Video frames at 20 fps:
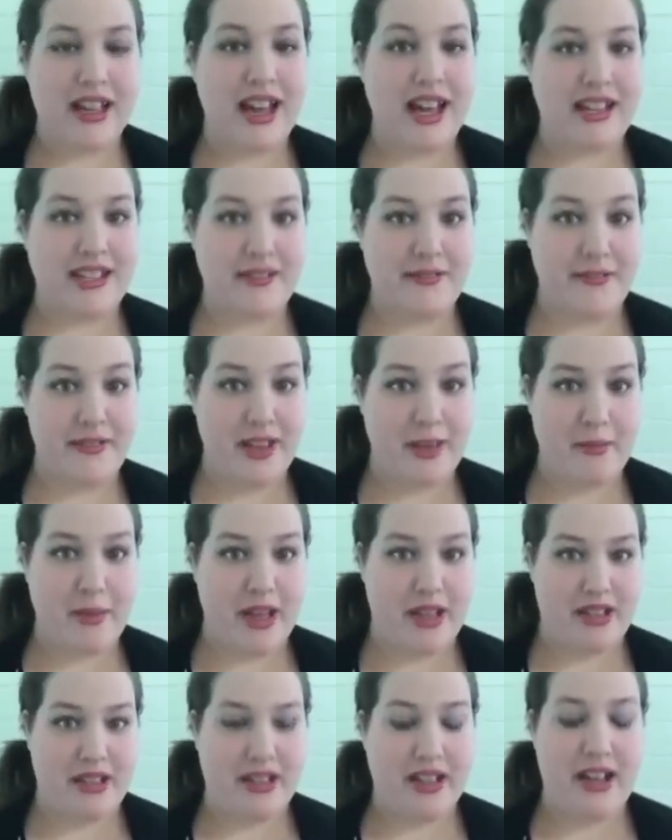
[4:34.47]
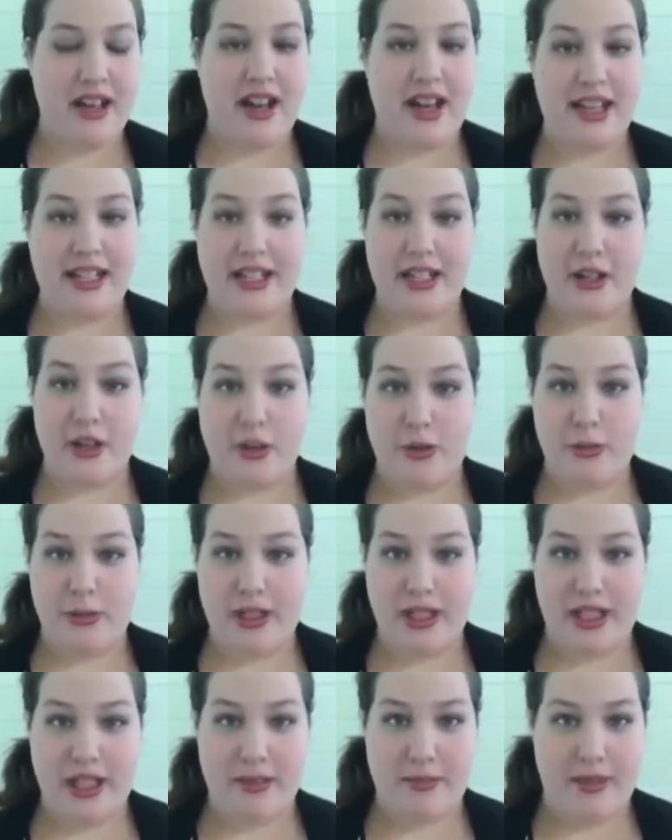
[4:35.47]
As a female, I can
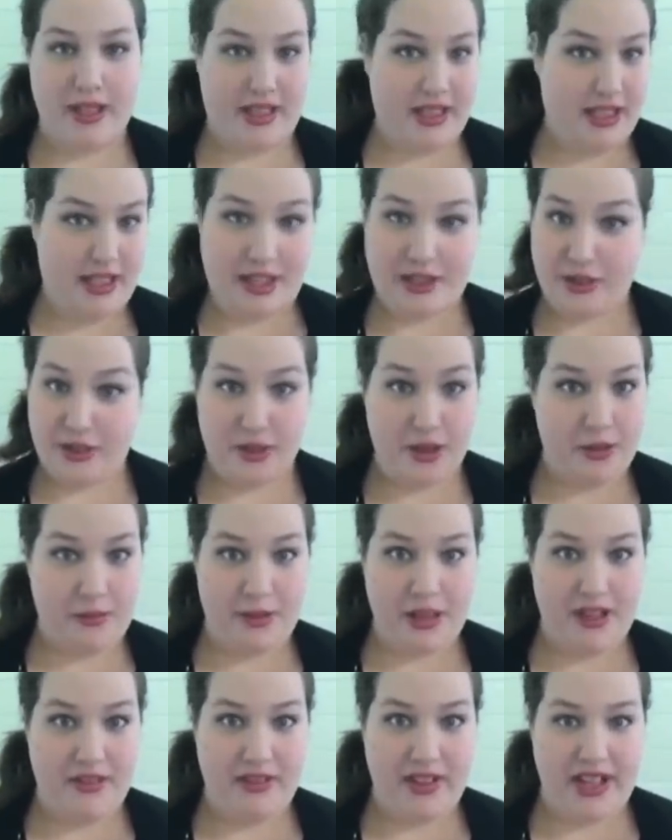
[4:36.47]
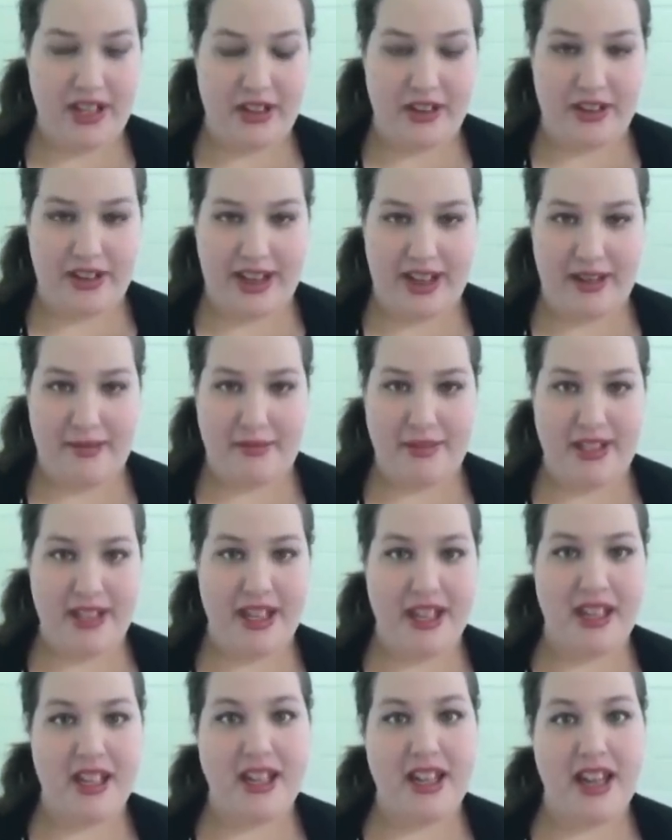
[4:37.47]
openly admit that I do not play video games,
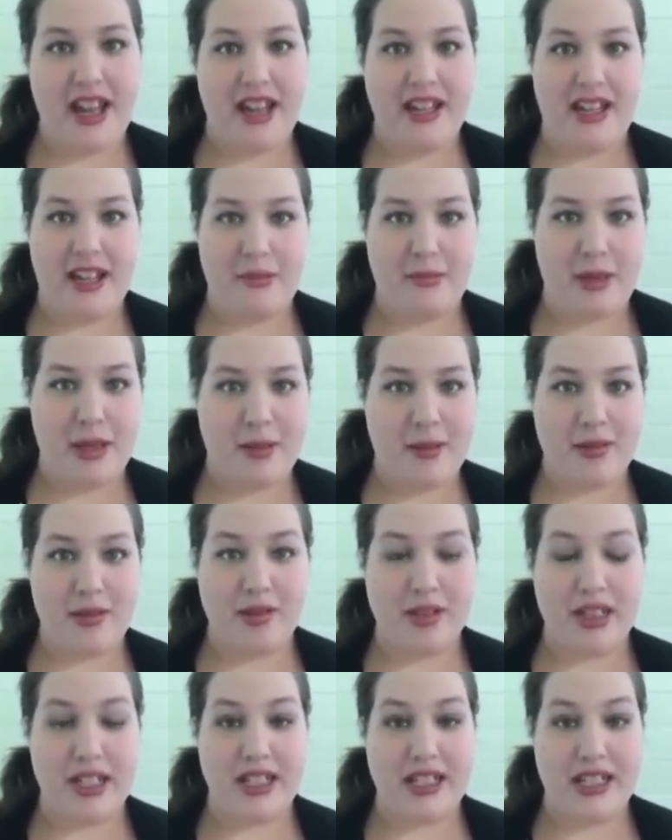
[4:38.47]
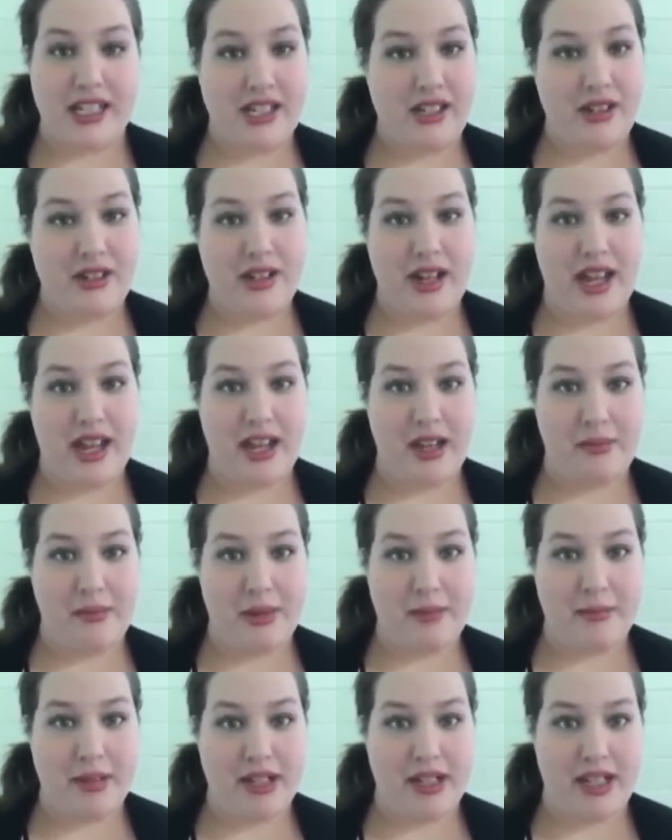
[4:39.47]
and yet people will continue to hand
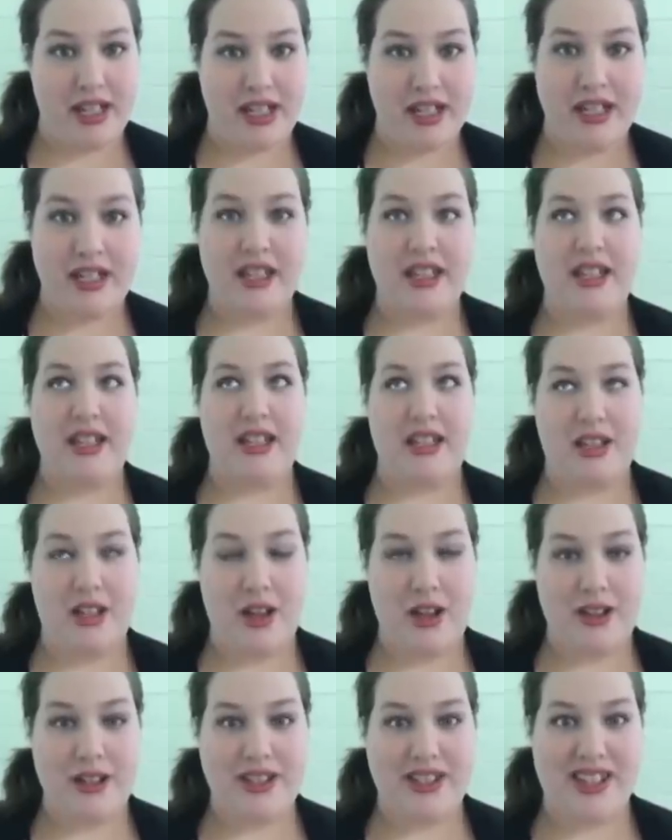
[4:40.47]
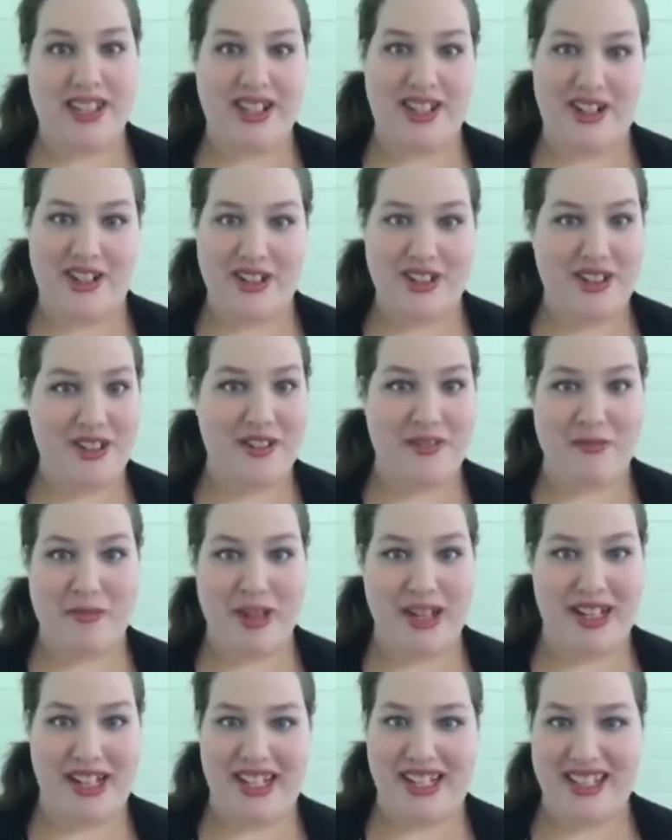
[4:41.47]
me money, lots and lots of
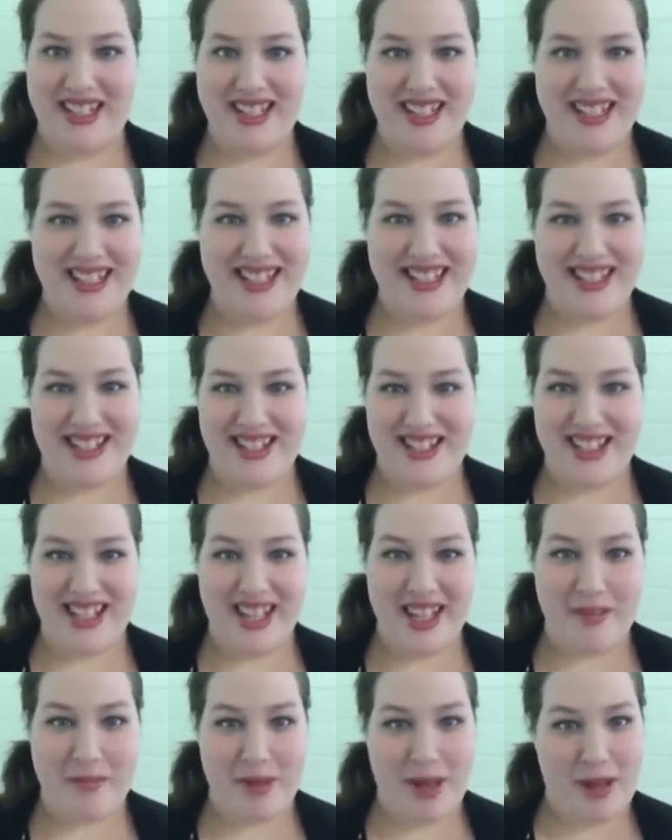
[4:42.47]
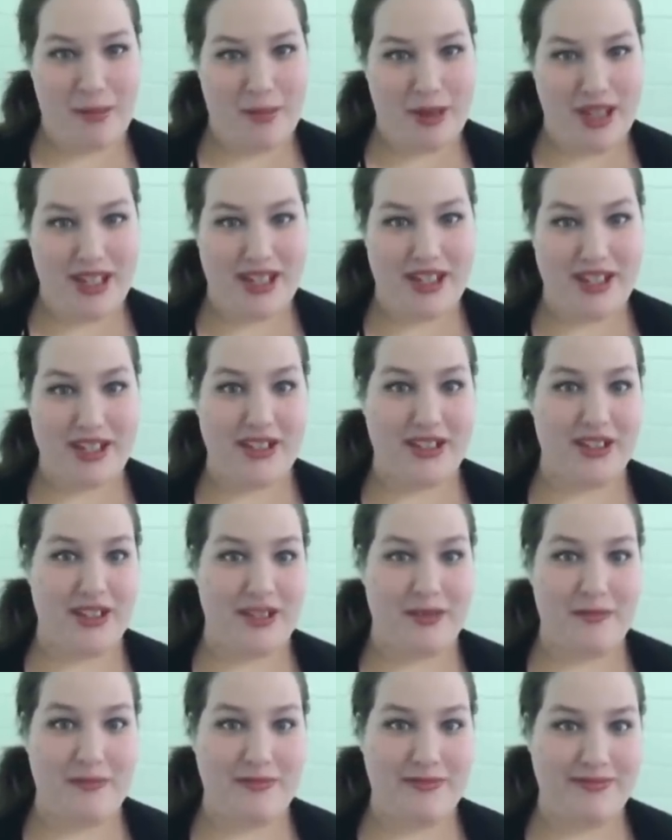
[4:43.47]
money, just to hear my opinions on
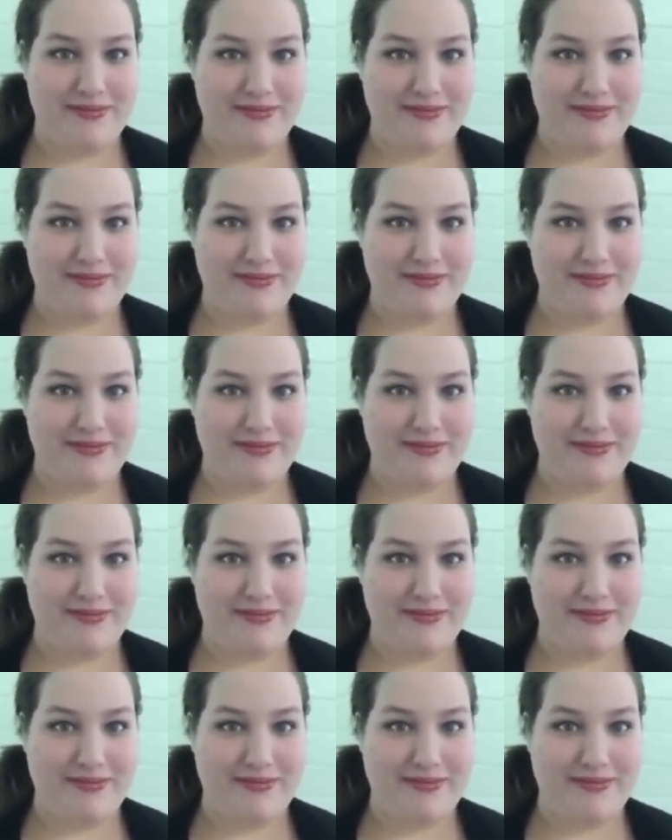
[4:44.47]
them.